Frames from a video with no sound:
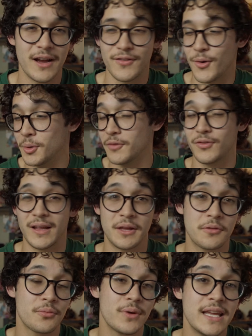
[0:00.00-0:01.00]
I've owned it for
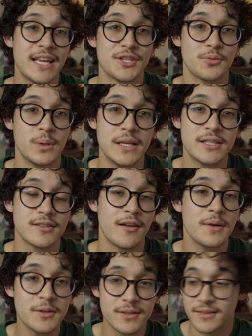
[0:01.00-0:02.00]
like 3-ish weeks, so
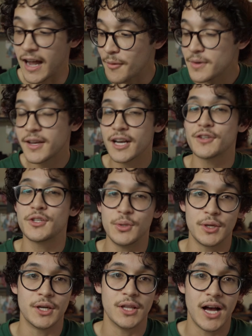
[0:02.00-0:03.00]
I've been kind of
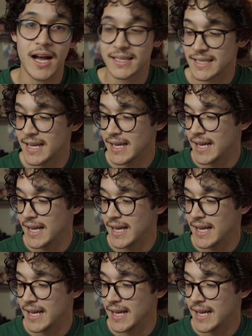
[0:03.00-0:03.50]
shooting a lot.